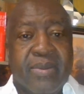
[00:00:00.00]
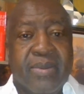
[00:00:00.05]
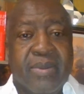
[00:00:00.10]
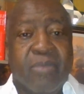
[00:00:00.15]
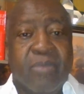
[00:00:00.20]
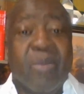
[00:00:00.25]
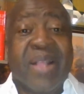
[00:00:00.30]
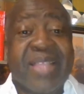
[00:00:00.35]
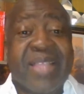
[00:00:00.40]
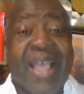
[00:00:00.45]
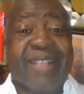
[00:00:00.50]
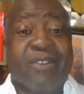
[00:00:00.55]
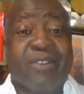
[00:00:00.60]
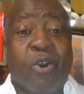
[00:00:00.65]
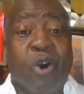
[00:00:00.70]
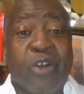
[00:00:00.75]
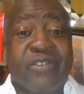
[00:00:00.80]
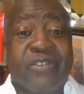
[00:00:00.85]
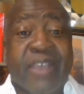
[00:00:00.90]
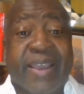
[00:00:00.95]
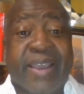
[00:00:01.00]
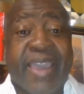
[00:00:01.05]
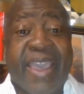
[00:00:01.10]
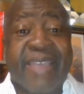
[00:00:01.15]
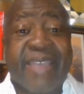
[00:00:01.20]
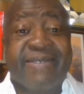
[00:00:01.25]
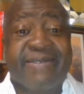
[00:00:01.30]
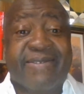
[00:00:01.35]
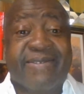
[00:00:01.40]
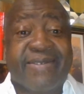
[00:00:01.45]
Well, that goes
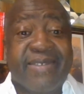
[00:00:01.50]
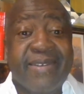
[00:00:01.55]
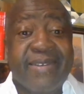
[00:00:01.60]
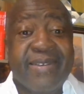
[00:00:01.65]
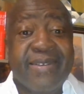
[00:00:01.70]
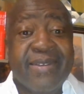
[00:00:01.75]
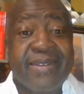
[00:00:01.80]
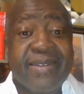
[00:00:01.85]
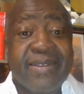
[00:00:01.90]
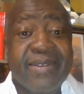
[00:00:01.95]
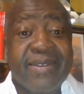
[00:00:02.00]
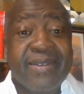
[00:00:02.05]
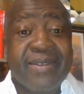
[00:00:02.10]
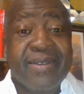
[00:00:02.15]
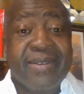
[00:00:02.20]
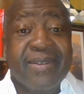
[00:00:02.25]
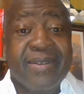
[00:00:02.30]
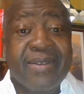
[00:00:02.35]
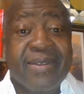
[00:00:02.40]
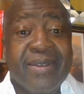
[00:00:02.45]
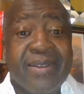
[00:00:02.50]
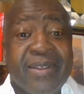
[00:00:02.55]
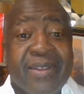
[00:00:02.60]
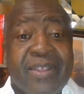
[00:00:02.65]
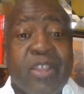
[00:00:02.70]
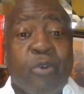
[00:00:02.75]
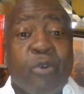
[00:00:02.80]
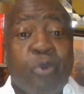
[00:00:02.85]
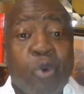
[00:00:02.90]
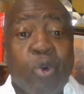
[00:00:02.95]
against
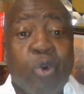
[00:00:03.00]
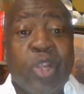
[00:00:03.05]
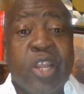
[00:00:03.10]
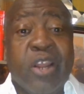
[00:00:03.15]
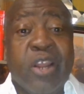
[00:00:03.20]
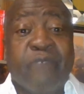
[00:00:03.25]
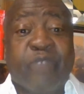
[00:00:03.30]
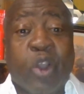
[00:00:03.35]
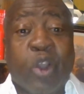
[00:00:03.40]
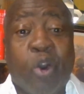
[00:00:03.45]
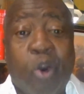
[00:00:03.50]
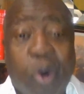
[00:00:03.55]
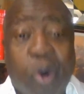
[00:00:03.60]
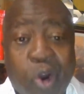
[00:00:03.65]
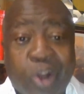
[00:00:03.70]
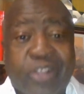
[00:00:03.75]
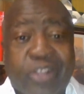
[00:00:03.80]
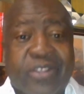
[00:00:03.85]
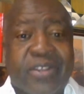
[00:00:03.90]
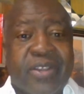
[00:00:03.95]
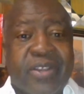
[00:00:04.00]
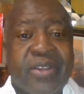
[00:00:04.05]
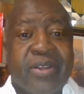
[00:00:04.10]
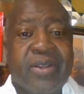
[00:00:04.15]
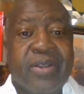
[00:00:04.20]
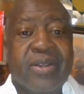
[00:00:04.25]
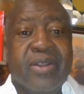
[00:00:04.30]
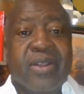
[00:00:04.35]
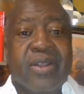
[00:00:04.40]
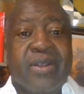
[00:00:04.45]
the ruling of the court.
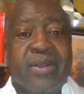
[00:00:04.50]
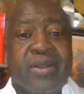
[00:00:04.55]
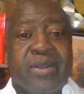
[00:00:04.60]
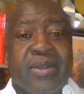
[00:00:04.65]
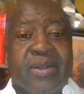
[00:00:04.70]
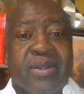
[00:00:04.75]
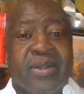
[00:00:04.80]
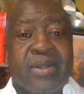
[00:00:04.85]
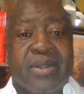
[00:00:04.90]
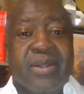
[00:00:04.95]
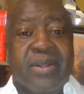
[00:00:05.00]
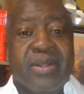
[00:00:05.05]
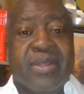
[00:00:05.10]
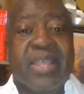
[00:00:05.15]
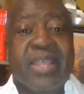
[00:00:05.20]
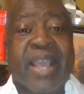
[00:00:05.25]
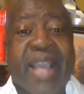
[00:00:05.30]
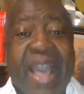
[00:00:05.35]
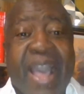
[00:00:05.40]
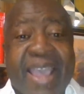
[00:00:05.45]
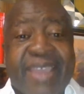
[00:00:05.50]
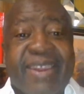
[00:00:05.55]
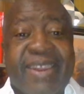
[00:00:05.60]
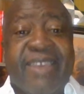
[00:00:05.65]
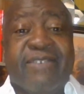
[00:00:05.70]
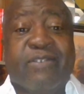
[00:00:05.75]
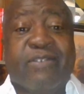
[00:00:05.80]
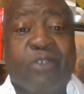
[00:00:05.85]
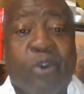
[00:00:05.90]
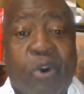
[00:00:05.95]
The
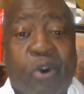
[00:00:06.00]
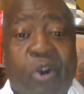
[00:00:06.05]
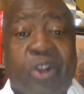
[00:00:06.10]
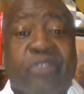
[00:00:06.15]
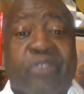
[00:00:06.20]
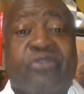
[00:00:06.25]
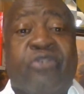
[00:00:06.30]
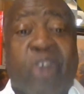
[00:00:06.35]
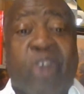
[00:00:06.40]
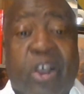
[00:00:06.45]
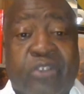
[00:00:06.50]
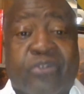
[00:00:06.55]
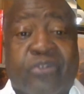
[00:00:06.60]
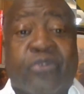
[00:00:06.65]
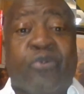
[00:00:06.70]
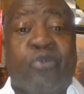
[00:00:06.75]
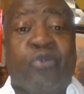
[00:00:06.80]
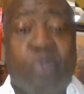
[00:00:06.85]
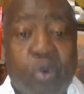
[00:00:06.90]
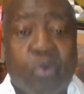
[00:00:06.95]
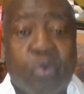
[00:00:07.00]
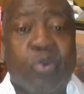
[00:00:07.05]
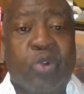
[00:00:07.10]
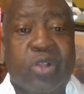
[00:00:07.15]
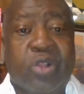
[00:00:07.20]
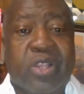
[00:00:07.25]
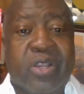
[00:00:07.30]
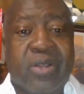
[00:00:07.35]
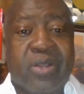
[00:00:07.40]
Guyanese court just ruled